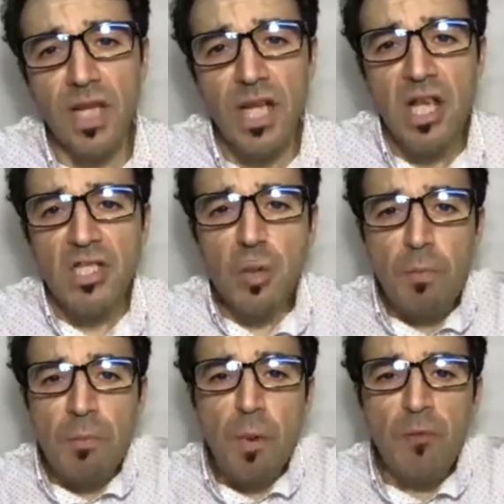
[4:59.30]
Some
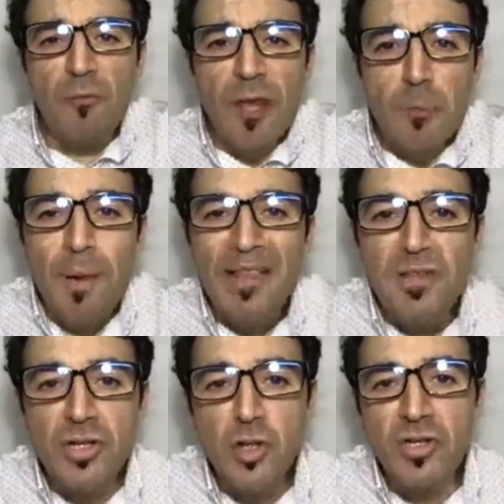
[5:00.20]
people feel better
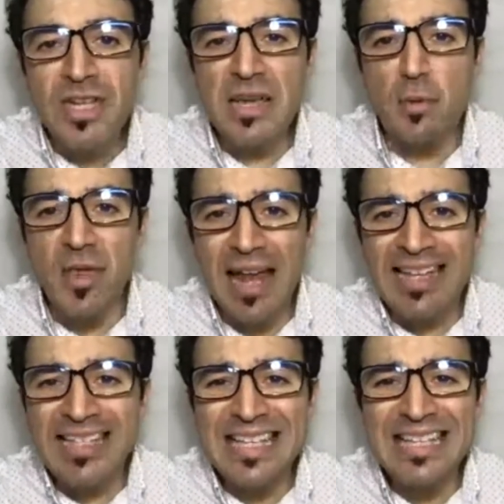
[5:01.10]
choosing
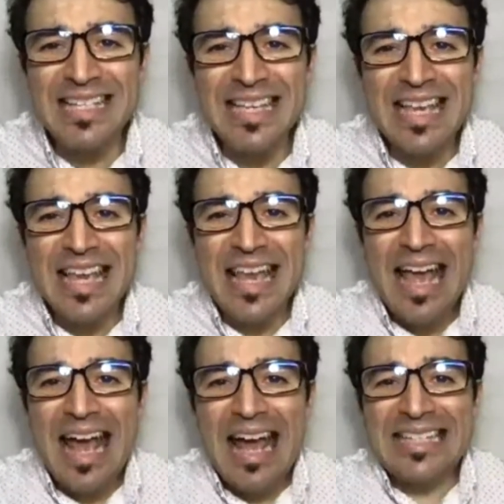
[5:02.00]
hemodialysis
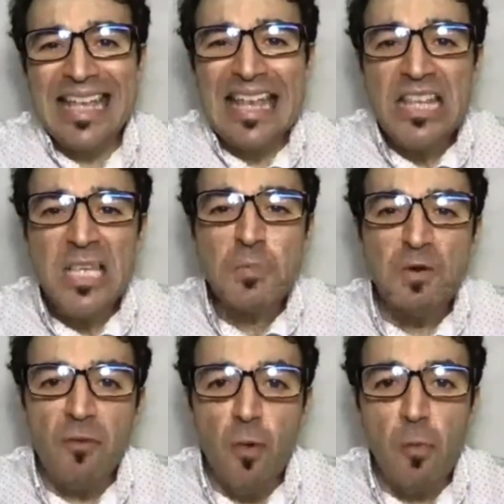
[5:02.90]
as it is
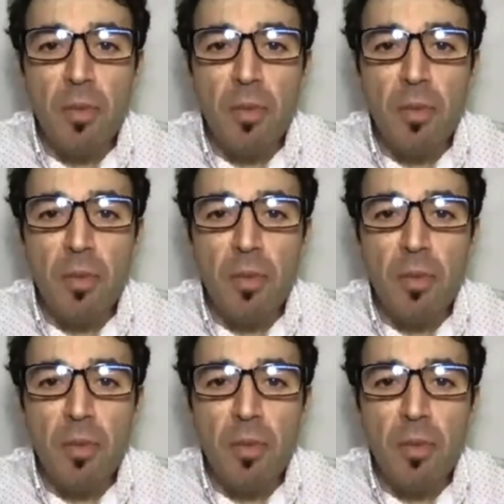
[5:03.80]
performed by